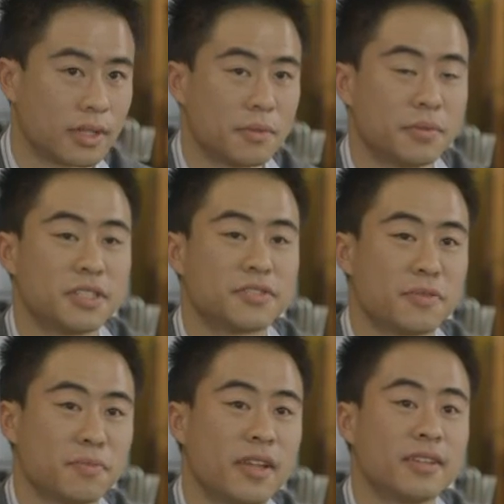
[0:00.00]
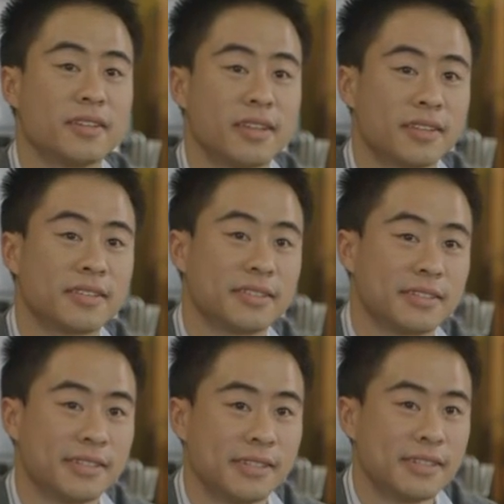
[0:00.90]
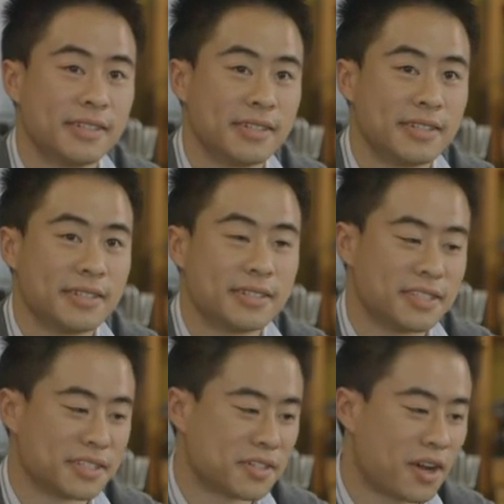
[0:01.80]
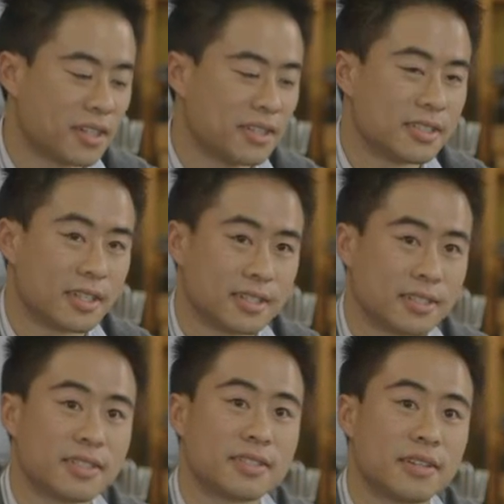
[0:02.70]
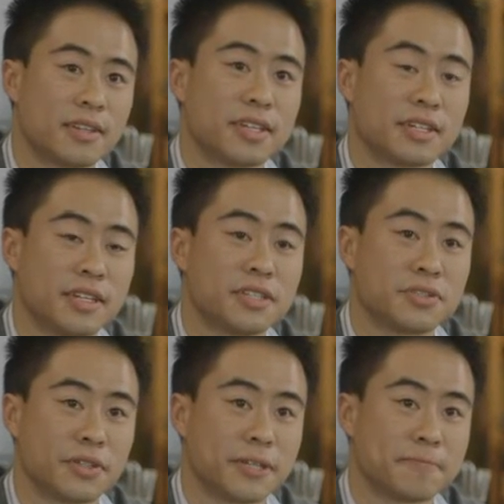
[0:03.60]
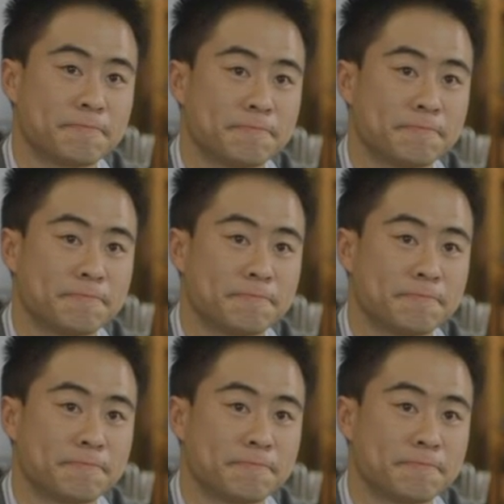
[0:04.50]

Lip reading: Emily's from London, England. She's in college, and she is studying history.